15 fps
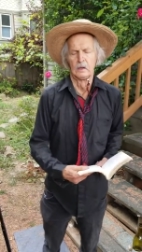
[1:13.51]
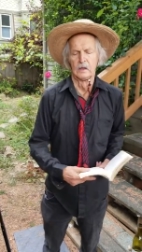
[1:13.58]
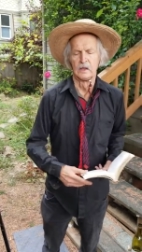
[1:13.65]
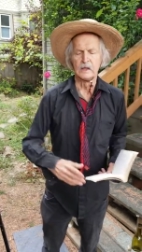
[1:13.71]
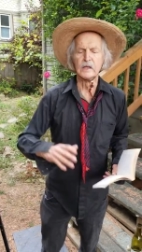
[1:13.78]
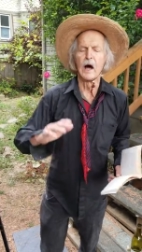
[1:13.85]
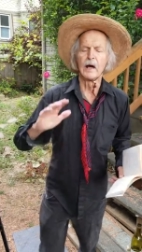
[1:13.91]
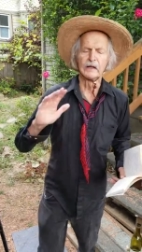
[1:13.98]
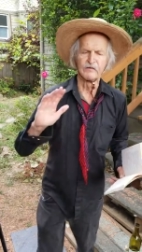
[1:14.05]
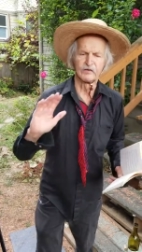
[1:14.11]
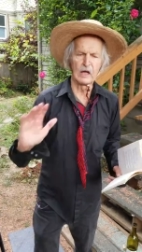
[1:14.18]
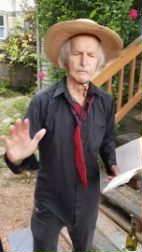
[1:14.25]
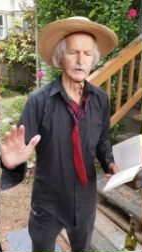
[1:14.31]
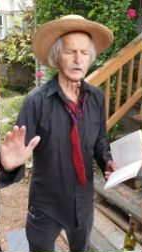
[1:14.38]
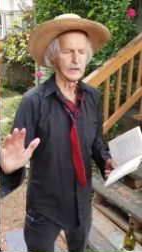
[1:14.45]
he died of
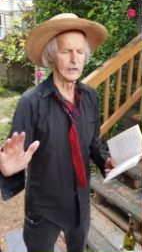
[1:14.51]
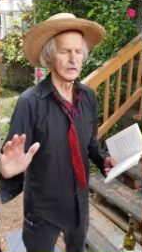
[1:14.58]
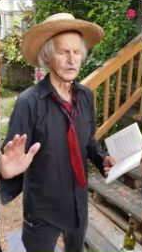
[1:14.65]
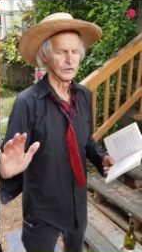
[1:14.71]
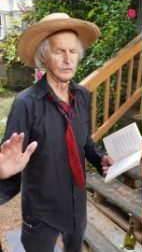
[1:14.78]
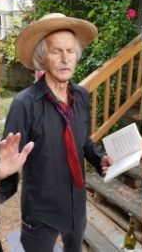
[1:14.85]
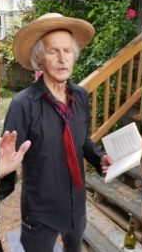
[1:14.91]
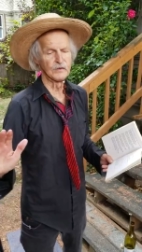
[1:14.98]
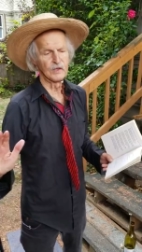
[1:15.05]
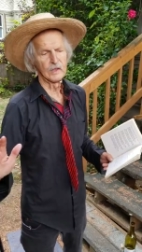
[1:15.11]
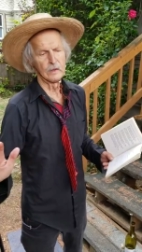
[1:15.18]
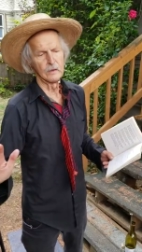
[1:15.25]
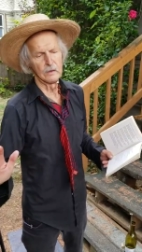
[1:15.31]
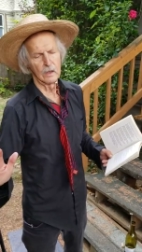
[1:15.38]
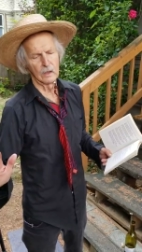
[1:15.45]
stomach cancer he's
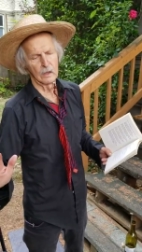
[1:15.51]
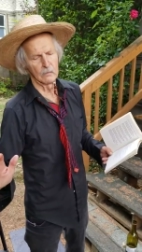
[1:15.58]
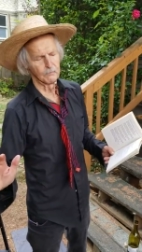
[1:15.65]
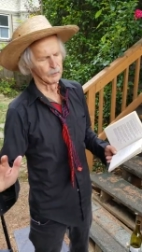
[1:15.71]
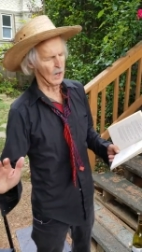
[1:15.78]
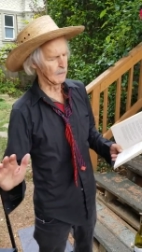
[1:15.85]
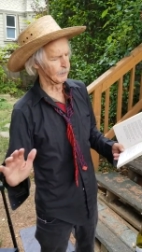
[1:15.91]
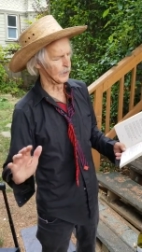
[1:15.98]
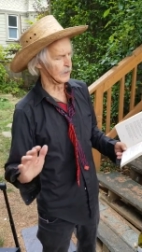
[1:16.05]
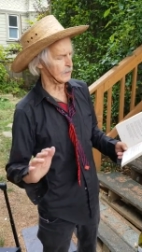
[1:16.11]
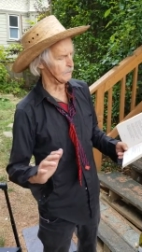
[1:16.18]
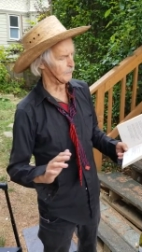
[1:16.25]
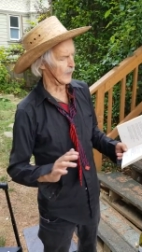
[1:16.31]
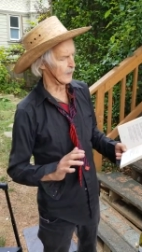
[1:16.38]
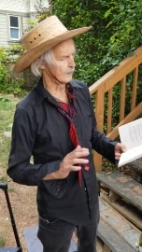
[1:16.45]
in uh, property
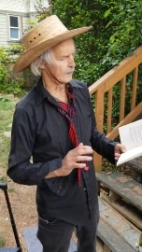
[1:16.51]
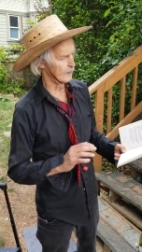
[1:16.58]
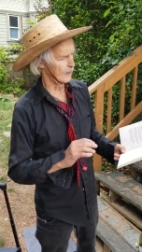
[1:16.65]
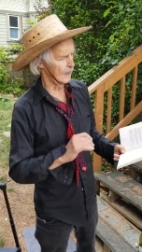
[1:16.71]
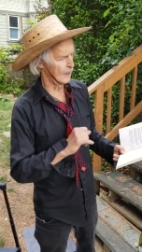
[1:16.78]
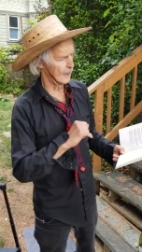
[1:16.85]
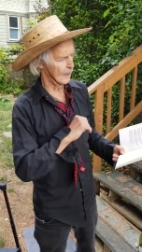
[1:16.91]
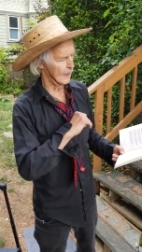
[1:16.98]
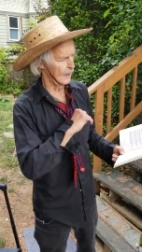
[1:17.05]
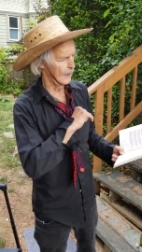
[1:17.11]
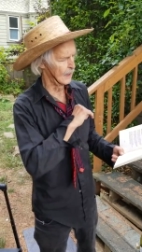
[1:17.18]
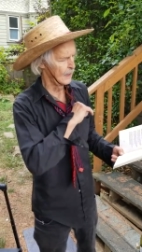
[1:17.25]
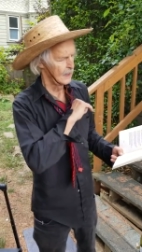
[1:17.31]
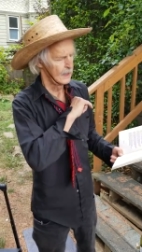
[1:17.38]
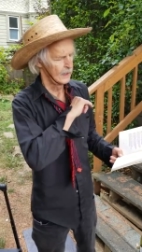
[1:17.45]
but uh,
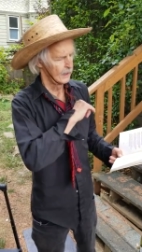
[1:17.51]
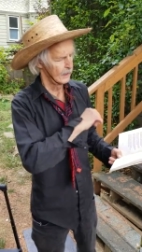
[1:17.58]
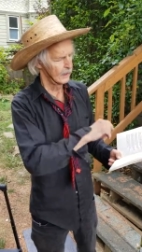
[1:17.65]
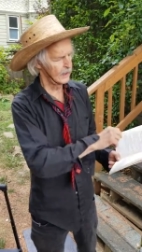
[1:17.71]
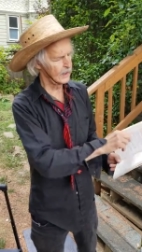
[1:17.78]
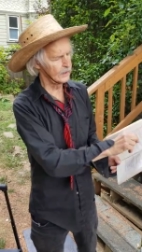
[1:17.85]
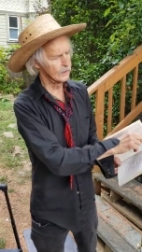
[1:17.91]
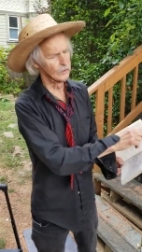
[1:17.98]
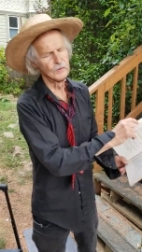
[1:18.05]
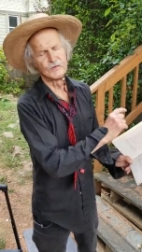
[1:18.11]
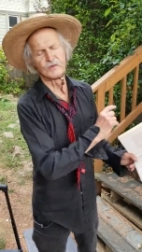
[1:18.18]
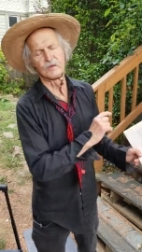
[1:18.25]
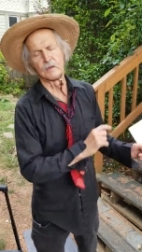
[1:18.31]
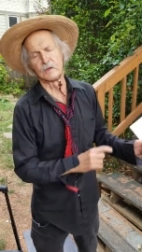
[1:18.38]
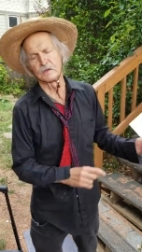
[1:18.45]
he
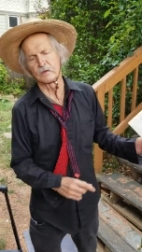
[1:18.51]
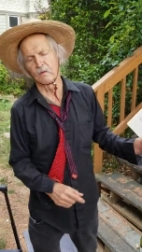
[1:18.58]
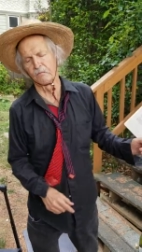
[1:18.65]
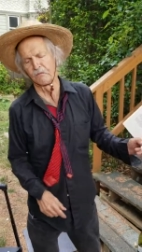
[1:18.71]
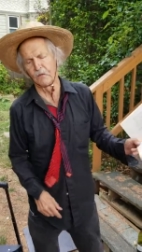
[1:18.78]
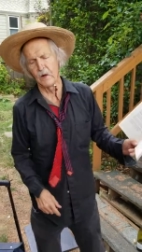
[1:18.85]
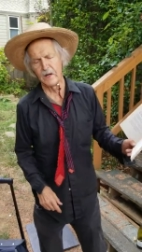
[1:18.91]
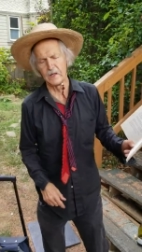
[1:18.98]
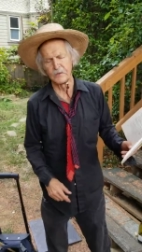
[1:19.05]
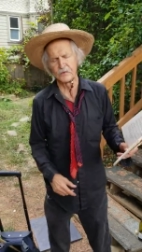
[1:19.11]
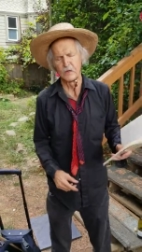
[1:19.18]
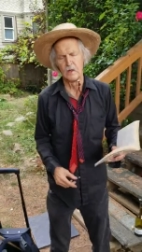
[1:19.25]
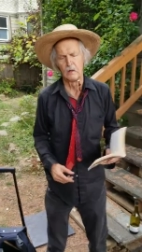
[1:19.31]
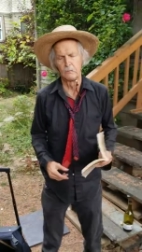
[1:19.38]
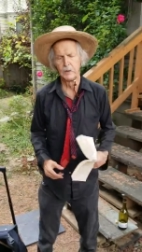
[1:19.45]
used this phrase
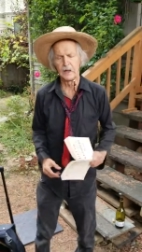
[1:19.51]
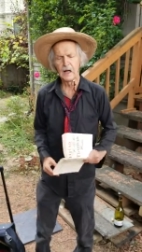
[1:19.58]
but